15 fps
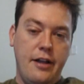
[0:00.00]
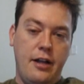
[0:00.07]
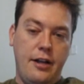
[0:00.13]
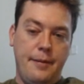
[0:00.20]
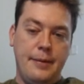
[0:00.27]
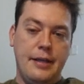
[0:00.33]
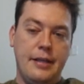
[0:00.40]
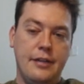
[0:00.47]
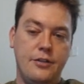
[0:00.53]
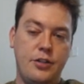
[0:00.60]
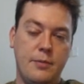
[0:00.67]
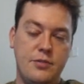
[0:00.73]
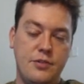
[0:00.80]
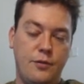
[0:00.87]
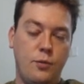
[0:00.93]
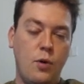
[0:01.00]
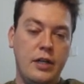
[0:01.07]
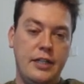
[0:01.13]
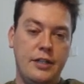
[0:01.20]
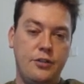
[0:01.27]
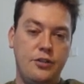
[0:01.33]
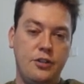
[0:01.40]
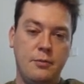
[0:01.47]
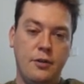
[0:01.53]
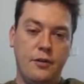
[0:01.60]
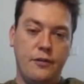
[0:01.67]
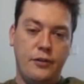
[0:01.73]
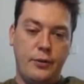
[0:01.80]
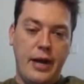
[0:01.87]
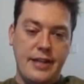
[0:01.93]
in terms of 1 and 2
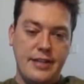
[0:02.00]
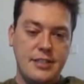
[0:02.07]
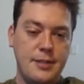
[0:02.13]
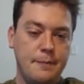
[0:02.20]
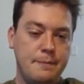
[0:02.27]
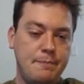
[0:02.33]
move threats.